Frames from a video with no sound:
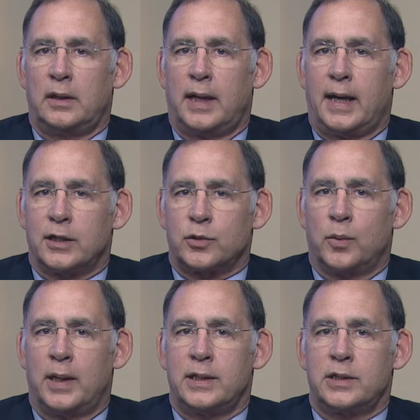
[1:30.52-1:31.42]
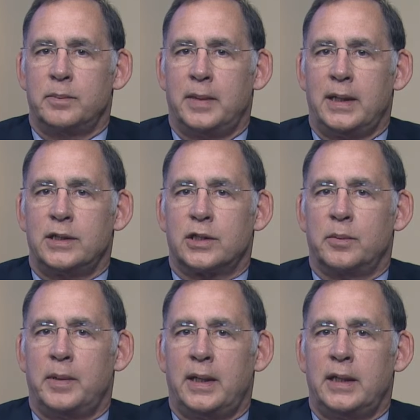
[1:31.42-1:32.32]
The House Ways and Means
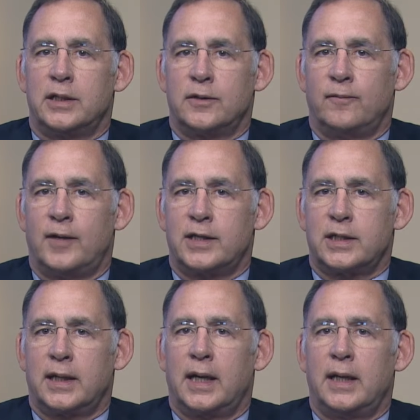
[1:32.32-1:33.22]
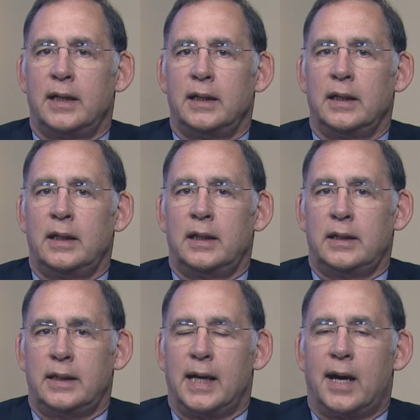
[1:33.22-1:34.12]
Committee is investigating
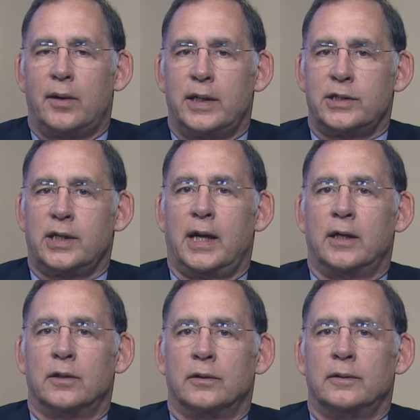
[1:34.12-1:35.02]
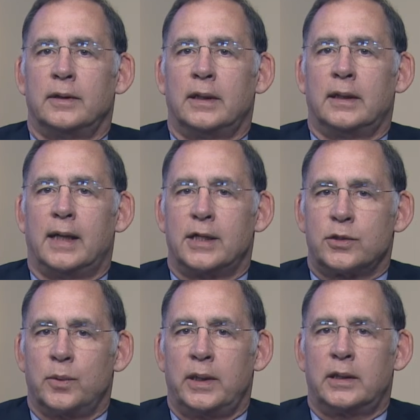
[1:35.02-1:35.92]
the IRS scandal.
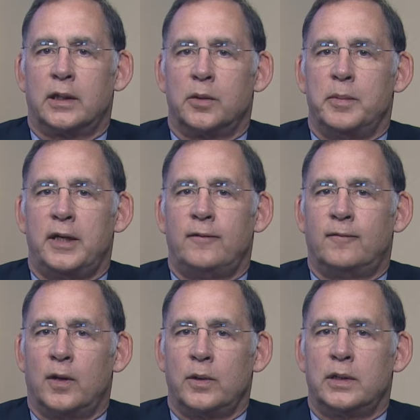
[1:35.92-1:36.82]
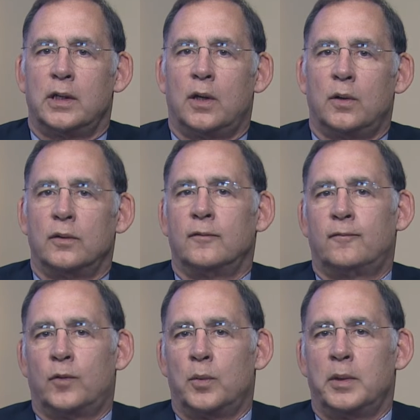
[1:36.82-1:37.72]
Last week, the committee voted to hold
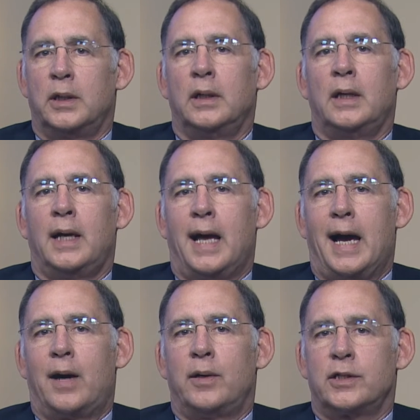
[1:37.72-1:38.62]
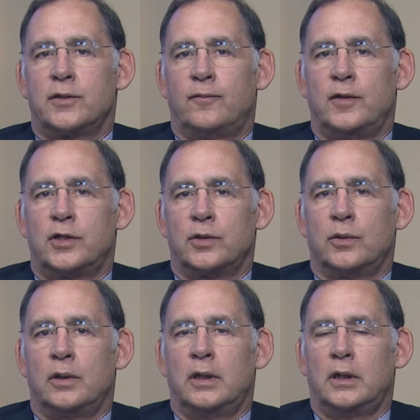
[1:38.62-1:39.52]
former IRS
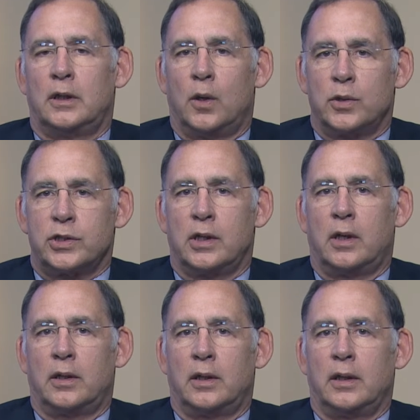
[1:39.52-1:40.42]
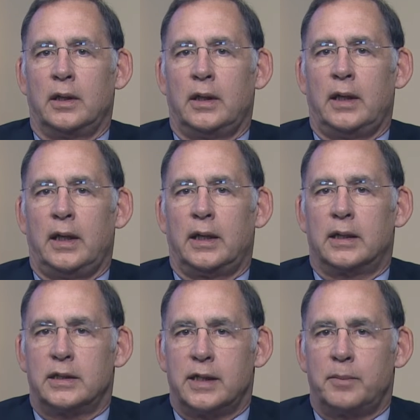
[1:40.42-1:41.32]
official Lois Lerner in
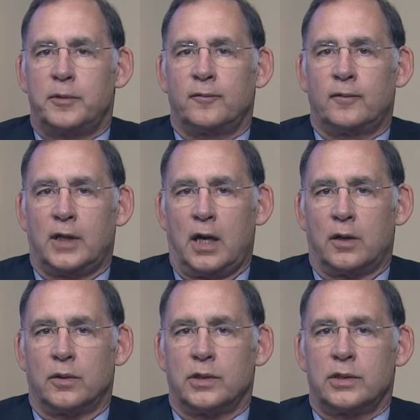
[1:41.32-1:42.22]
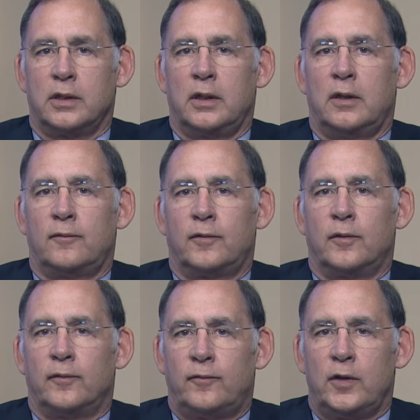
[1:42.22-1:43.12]
contempt of Congress for
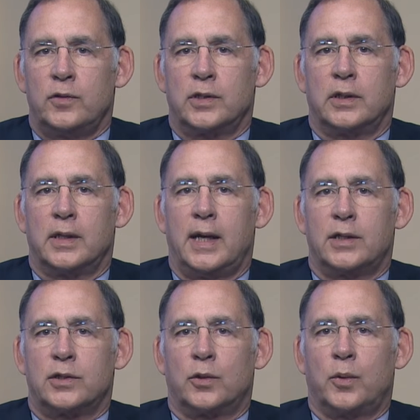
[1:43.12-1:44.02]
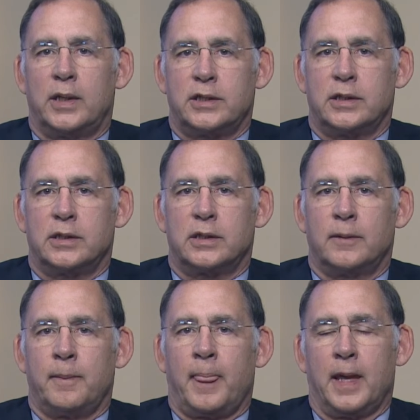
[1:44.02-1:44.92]
refusing to answer questions
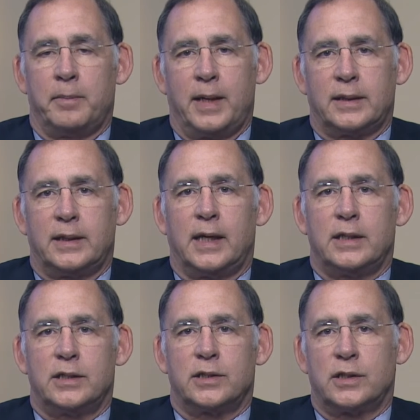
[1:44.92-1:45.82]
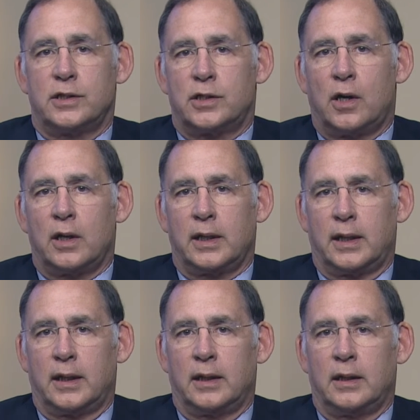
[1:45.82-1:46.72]
about the agency's
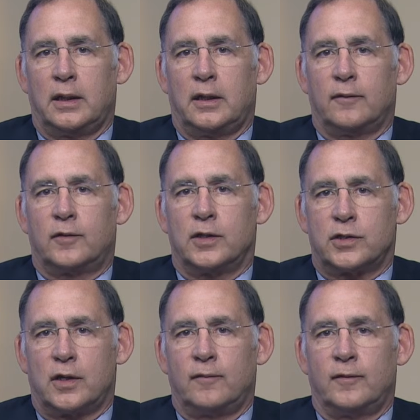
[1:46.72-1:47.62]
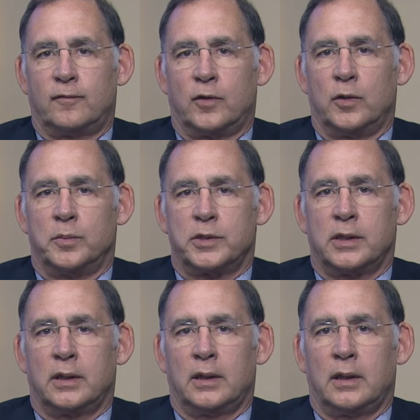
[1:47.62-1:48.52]
targeting of conservative groups.
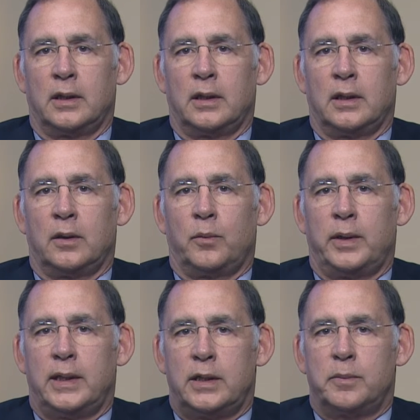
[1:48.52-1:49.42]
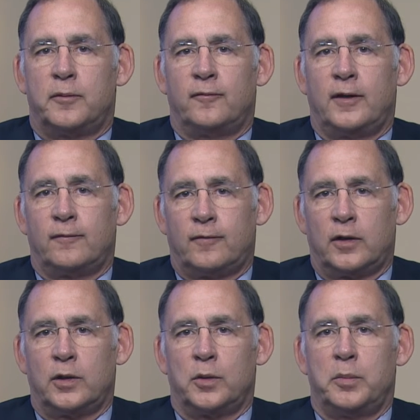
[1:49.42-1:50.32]
We need to prevent
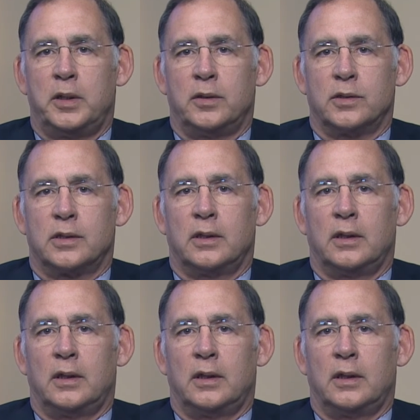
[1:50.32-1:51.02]
further abuse.